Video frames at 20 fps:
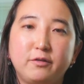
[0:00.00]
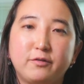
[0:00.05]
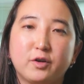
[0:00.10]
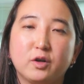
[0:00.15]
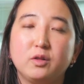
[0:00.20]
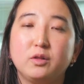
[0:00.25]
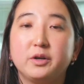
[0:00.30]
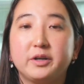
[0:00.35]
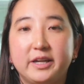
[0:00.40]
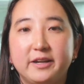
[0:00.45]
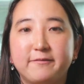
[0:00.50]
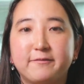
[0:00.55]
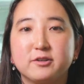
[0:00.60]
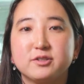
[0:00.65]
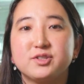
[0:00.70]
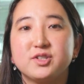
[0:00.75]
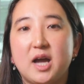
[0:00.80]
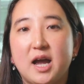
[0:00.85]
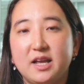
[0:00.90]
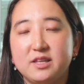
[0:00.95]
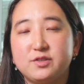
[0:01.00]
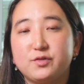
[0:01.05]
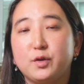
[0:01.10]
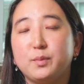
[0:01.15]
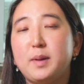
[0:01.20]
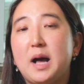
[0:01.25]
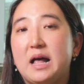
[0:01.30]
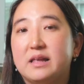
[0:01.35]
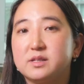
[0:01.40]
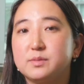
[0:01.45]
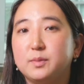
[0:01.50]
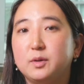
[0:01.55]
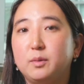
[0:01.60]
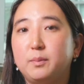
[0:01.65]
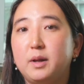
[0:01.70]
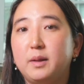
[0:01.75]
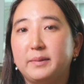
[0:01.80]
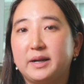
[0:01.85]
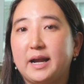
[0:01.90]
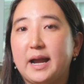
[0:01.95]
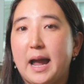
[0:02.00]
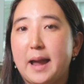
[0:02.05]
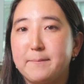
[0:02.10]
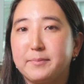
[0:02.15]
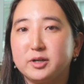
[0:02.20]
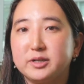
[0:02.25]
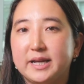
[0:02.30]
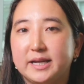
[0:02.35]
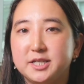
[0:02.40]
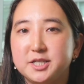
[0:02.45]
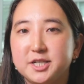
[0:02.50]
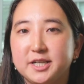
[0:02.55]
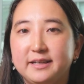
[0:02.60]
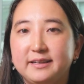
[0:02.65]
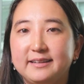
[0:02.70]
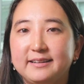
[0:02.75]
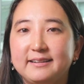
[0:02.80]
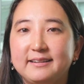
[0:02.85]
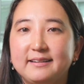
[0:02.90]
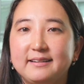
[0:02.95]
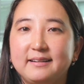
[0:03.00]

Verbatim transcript: for looking for signs for possible pulmonary hypertension.